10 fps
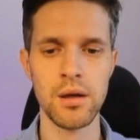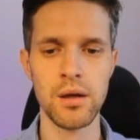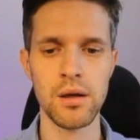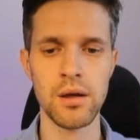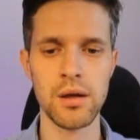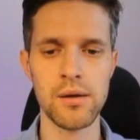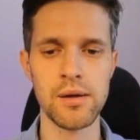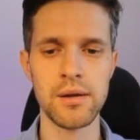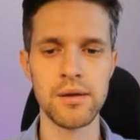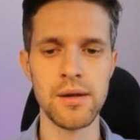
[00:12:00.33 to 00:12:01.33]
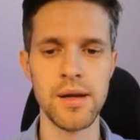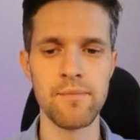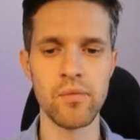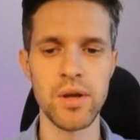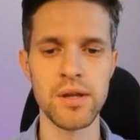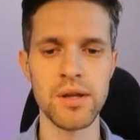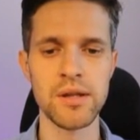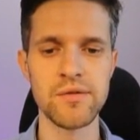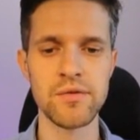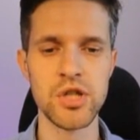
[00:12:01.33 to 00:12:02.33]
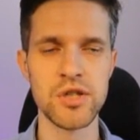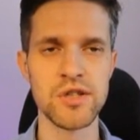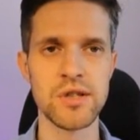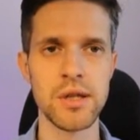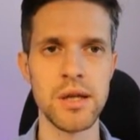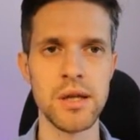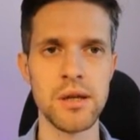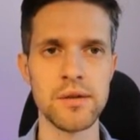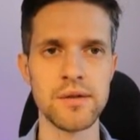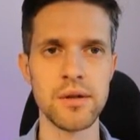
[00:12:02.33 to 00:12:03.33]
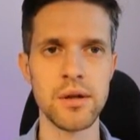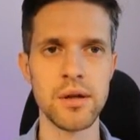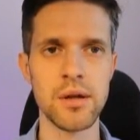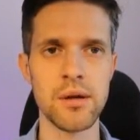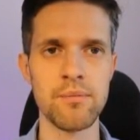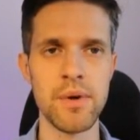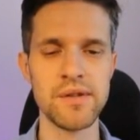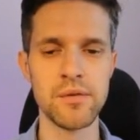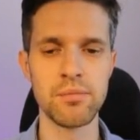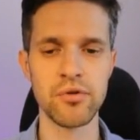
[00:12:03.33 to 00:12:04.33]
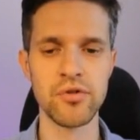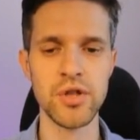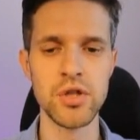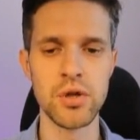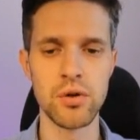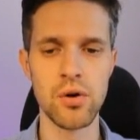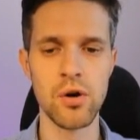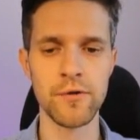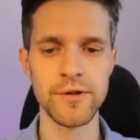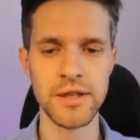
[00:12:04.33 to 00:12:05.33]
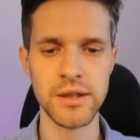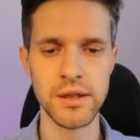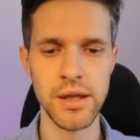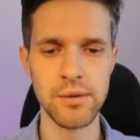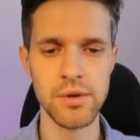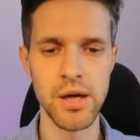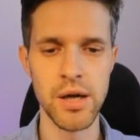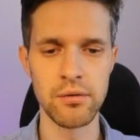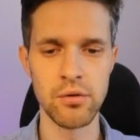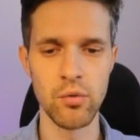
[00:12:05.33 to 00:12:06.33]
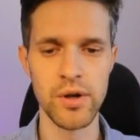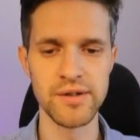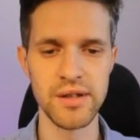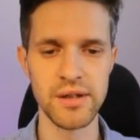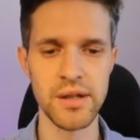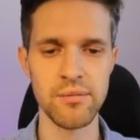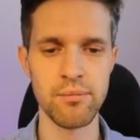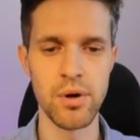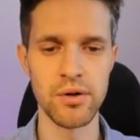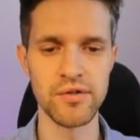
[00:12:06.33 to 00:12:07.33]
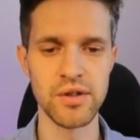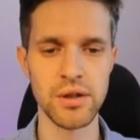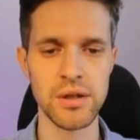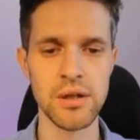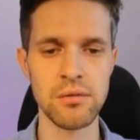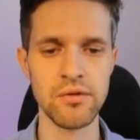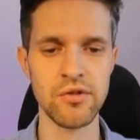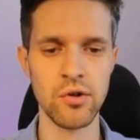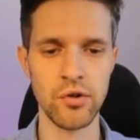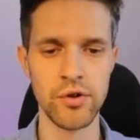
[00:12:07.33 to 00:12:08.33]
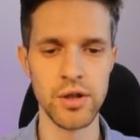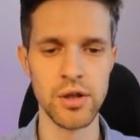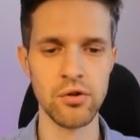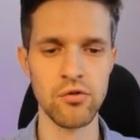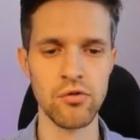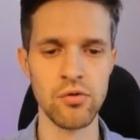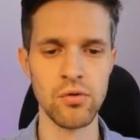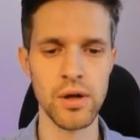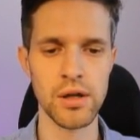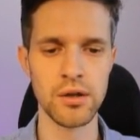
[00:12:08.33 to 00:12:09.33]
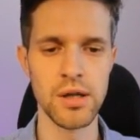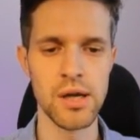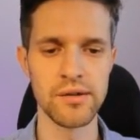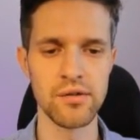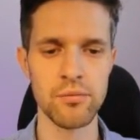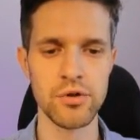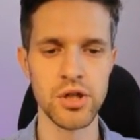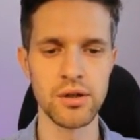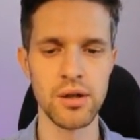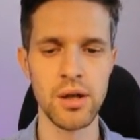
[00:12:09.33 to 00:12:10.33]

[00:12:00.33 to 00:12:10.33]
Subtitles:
And yeah, and then it's just the basic procedure of sending API request and then parsing the result into a class object.